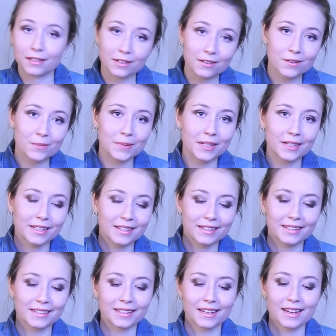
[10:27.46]
do,
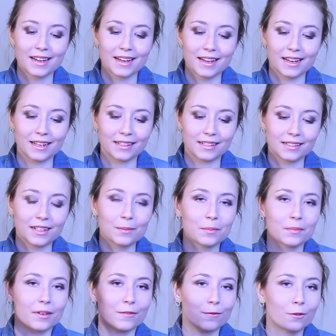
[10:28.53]
because it's
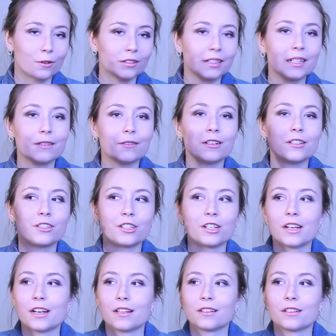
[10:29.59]
still a foreign language.
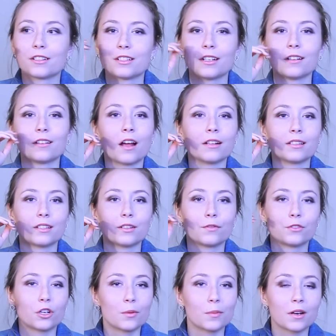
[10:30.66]
There's still lots
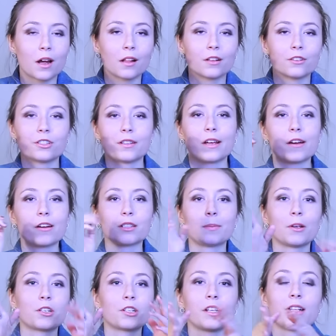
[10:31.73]
of terminology there,
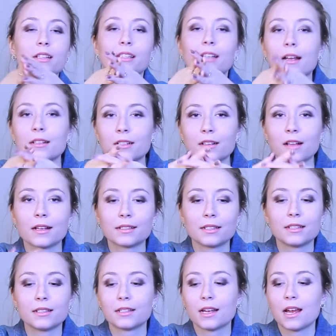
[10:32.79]
especially in science
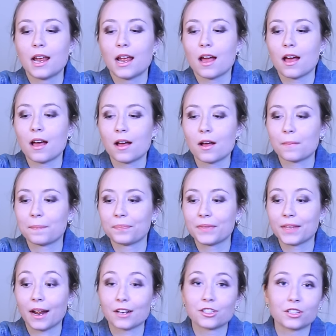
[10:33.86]
classes,
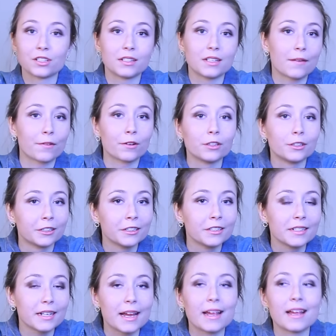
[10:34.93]
that I just never
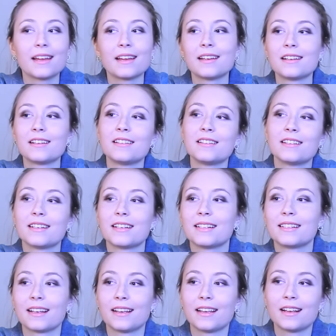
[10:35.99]
learned. And
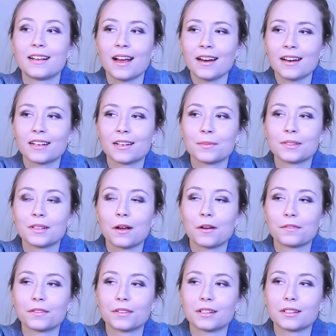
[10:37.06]
it kind of comes
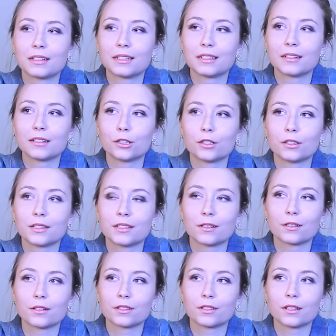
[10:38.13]
off as
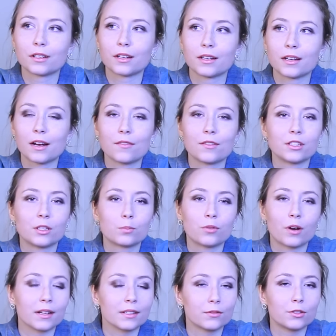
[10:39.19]
a
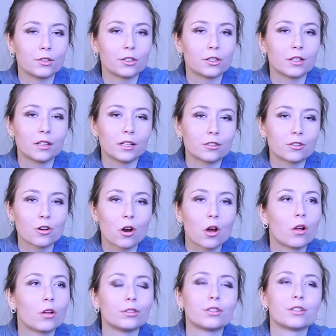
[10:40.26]
surprise when you're in a lecture
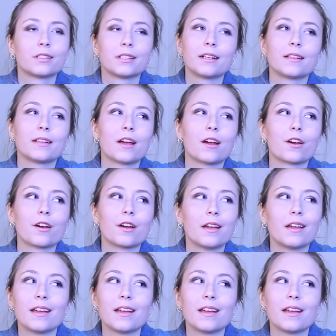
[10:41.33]
hall and you're sitting there